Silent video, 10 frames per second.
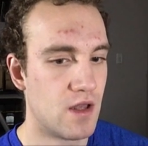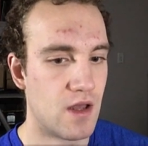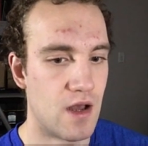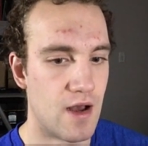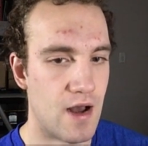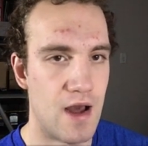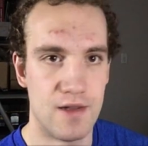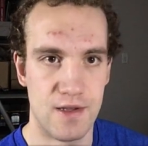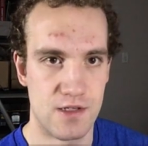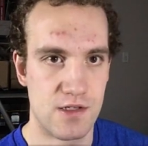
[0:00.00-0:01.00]
I
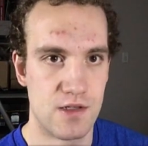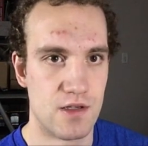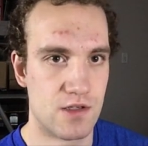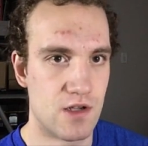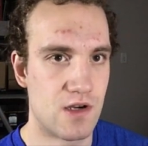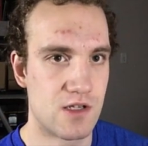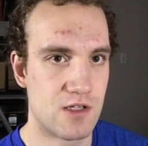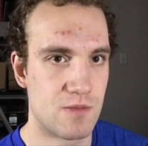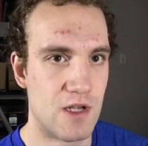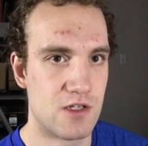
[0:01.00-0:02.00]
like the stock
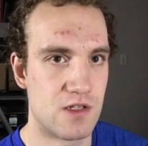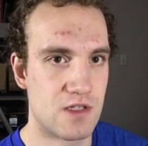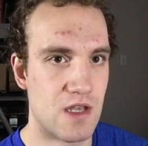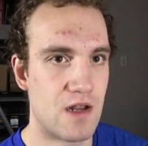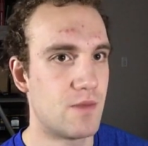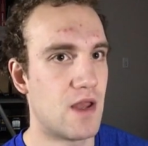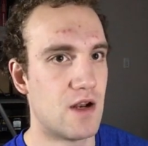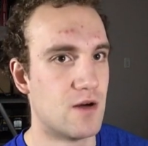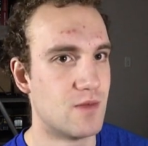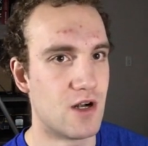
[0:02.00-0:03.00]
suspension setup,
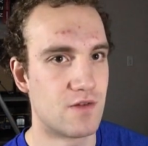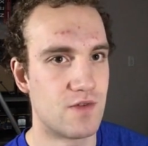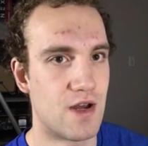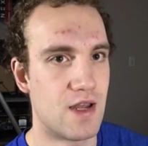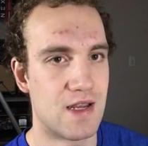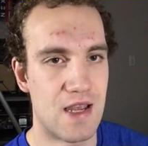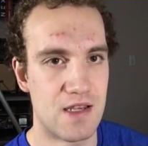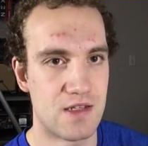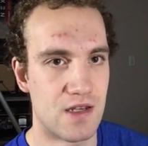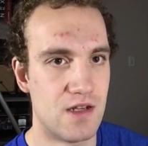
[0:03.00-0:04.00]
and I'll modify in
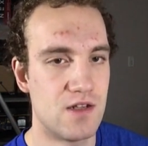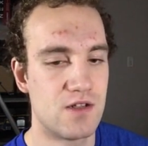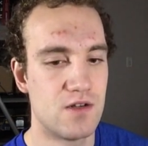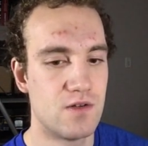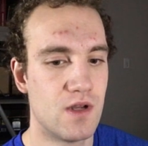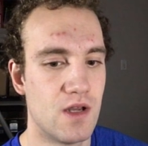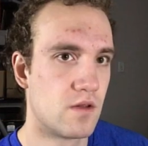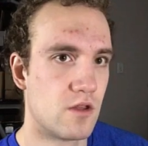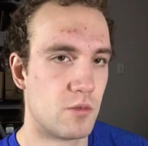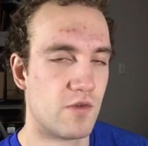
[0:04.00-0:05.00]
case I need to.
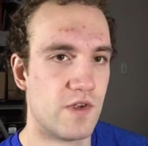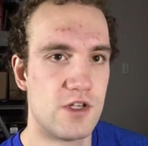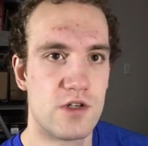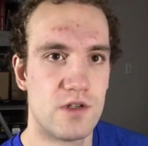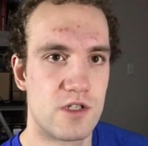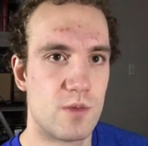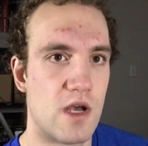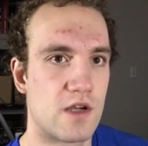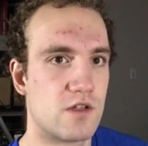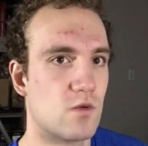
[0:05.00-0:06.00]
The provincial
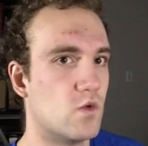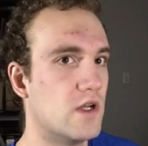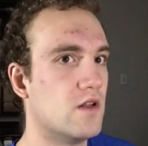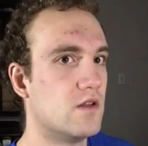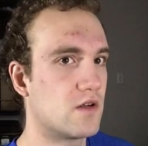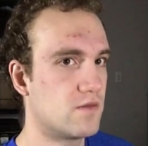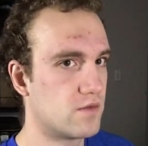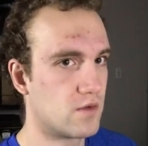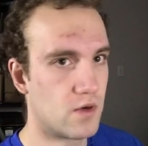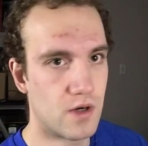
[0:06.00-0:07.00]
inspector will look
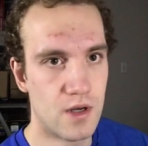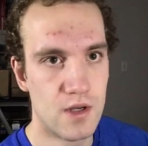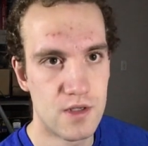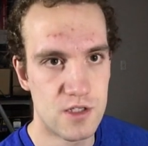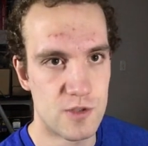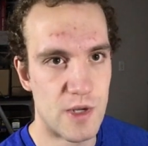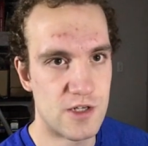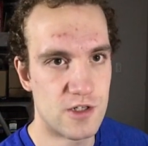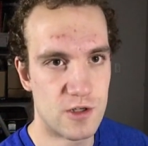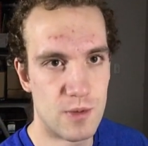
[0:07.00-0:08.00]
for
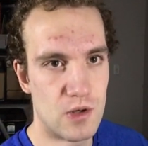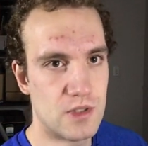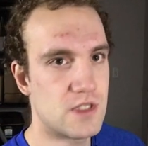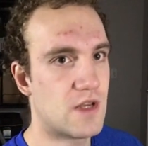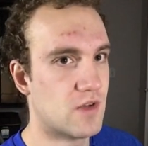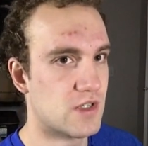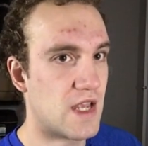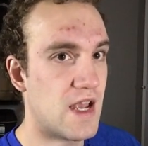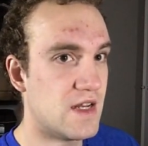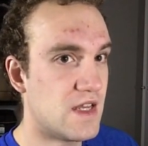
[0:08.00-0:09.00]
suspension components. If there's
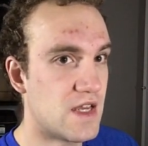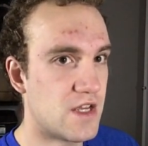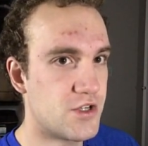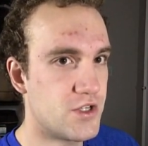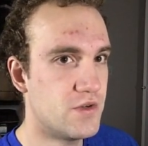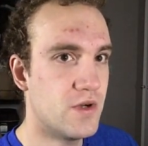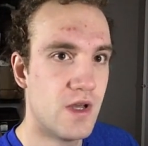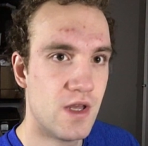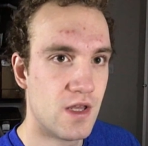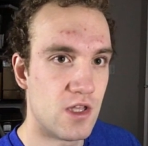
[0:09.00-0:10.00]
any issue,
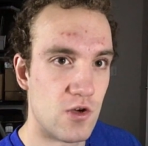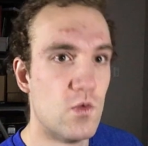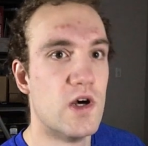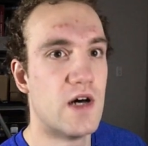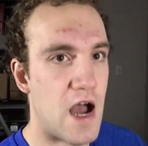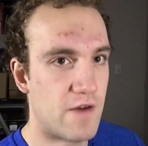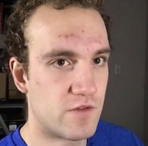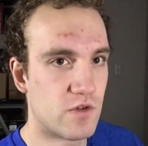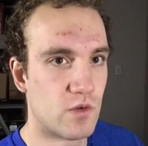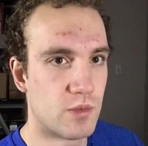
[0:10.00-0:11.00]
you will have
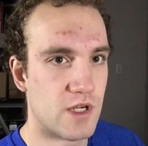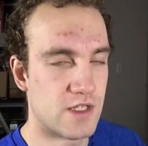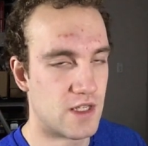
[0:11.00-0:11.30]
to replace